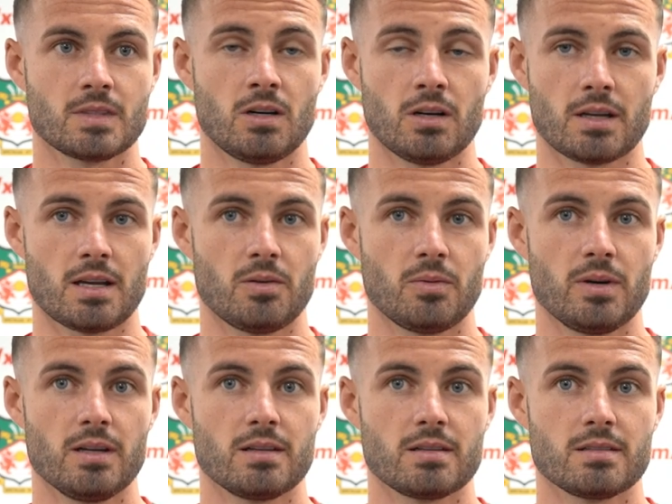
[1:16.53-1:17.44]
Oh, I can't
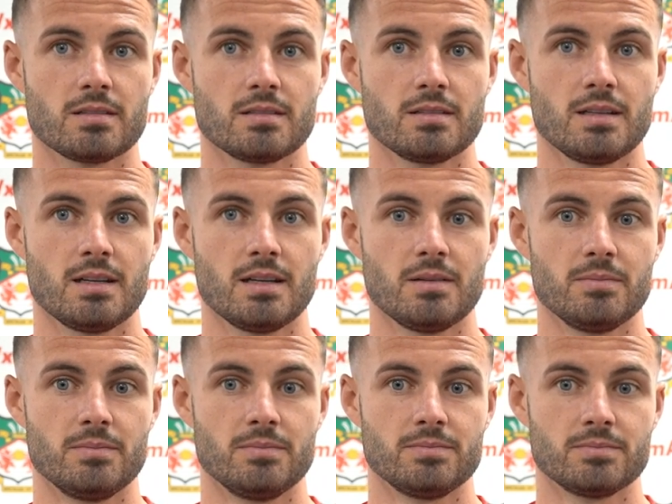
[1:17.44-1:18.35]
wait. I
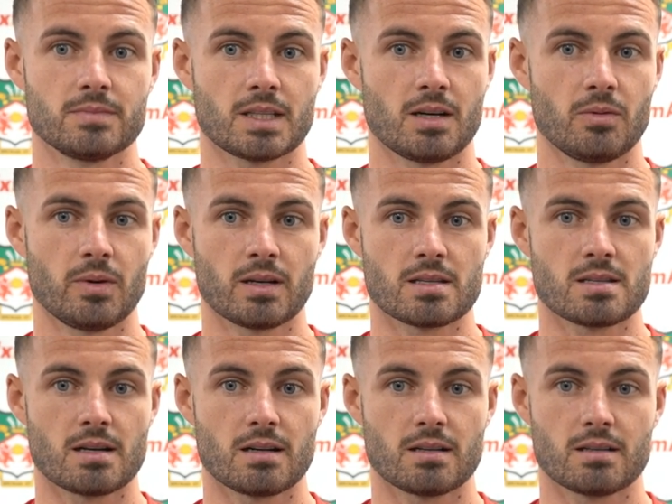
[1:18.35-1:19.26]
can't wait
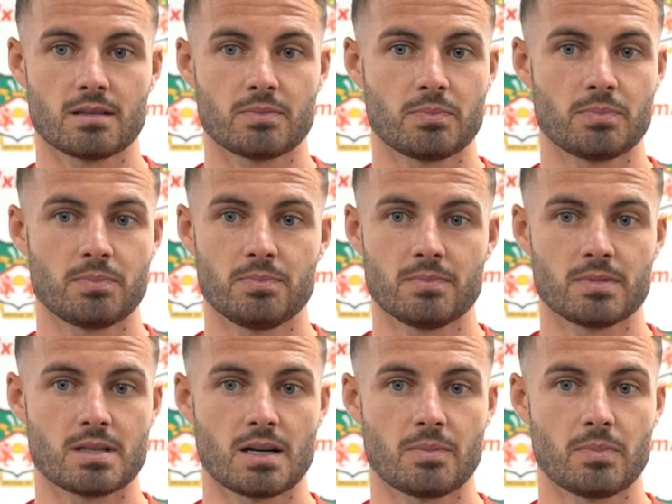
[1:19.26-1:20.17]
to
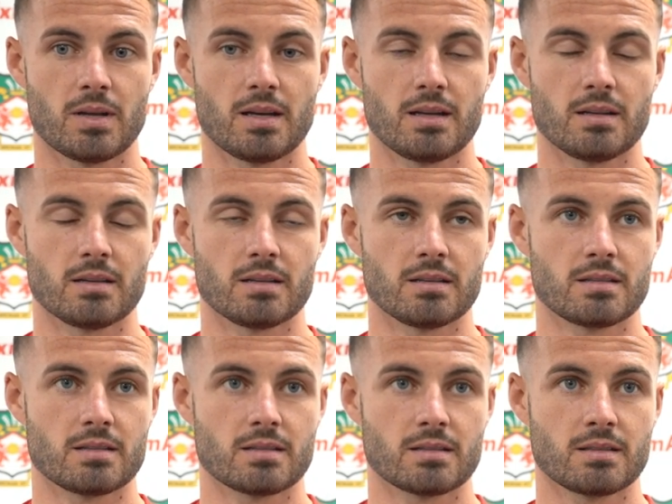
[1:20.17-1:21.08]
start playing and
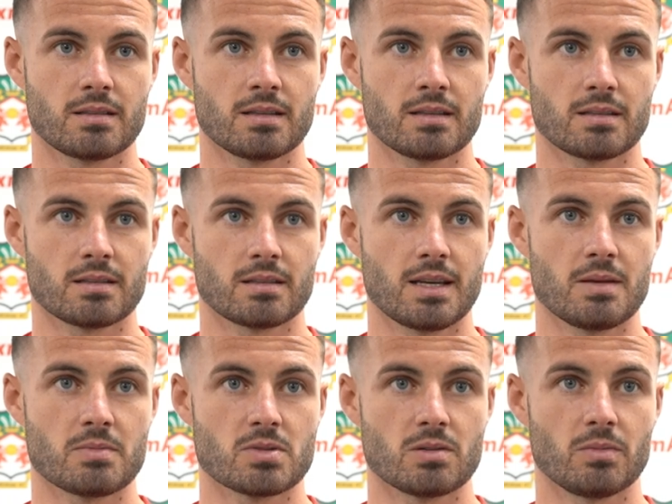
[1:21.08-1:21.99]
get
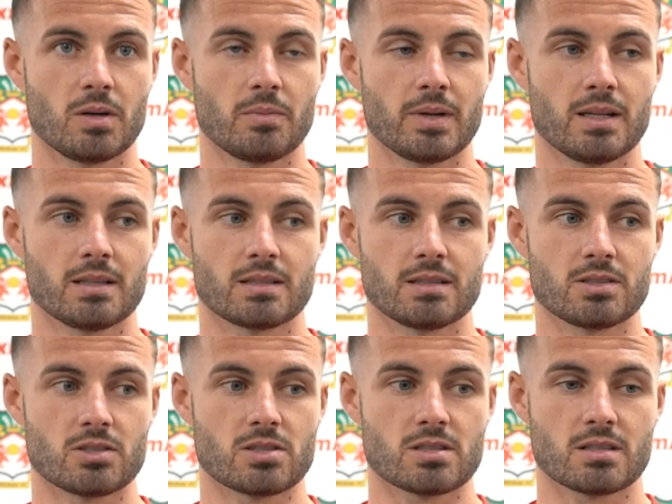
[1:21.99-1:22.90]
games under my belt and
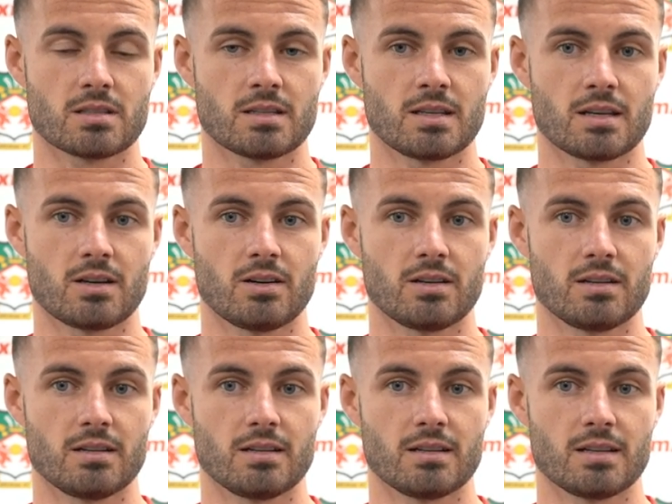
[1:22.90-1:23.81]
just kick on
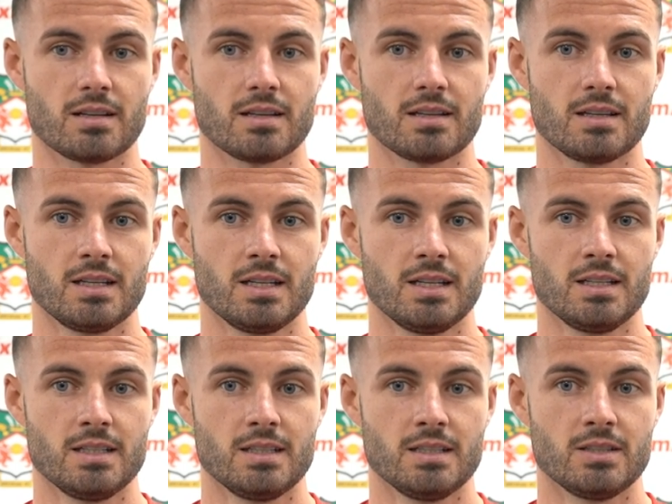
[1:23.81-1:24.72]
and
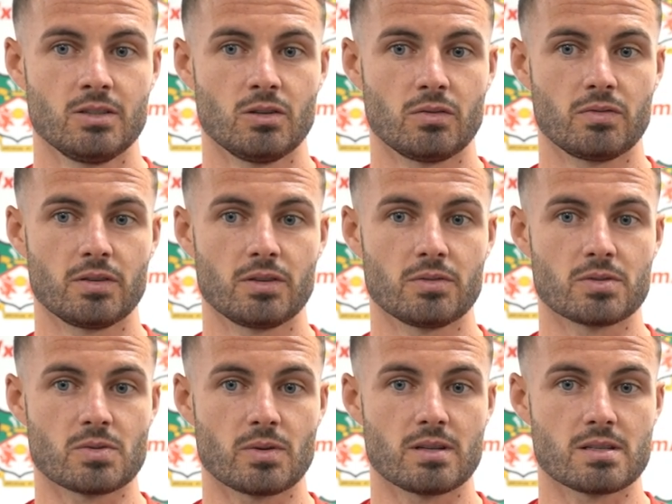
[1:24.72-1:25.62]
hopefully do
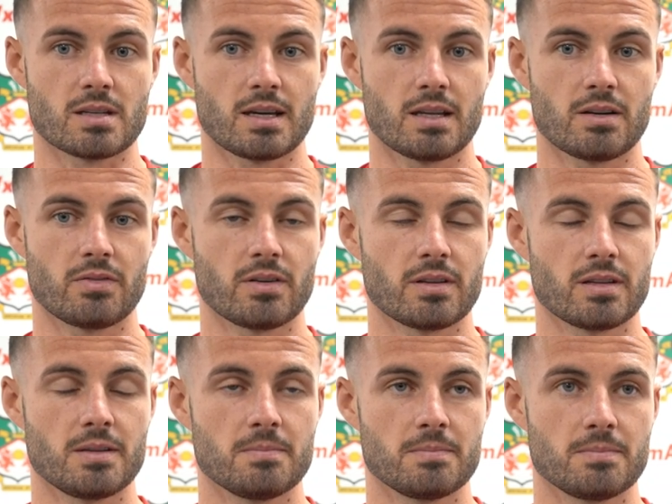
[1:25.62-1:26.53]
as well as I can for the
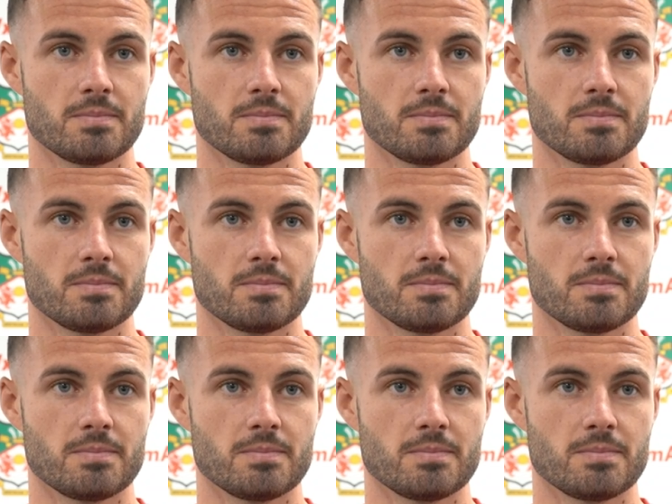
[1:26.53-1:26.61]
team.